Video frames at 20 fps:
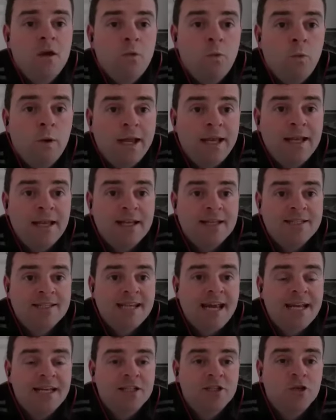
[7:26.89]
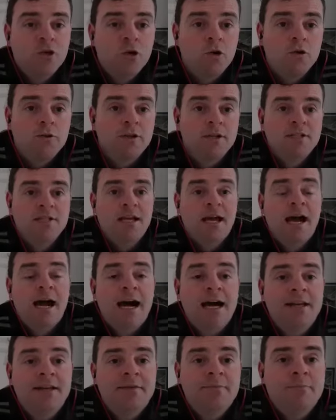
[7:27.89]
Will Salatoris
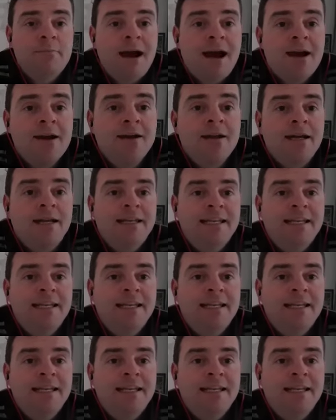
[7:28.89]
and Mark